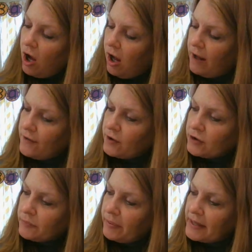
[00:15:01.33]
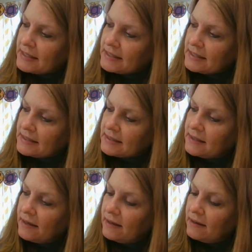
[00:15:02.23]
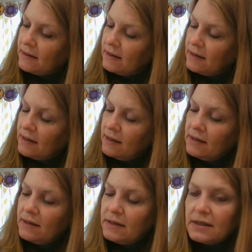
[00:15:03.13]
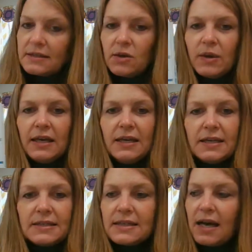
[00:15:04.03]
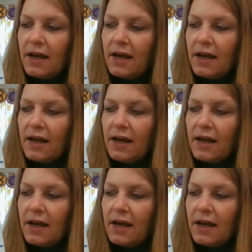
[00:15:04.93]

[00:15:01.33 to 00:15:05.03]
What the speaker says: all the hurt places. So he's